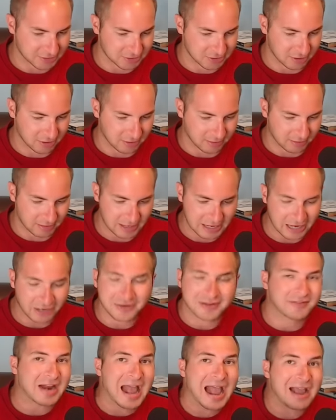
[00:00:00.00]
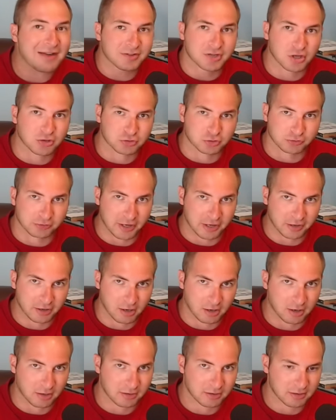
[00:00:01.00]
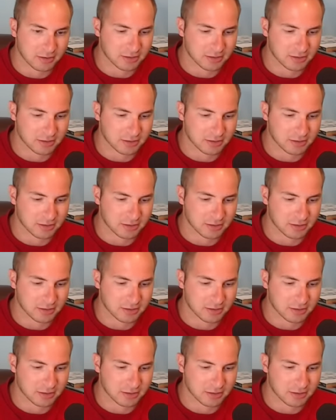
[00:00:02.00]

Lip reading: card. I don't even have an ultra rare card.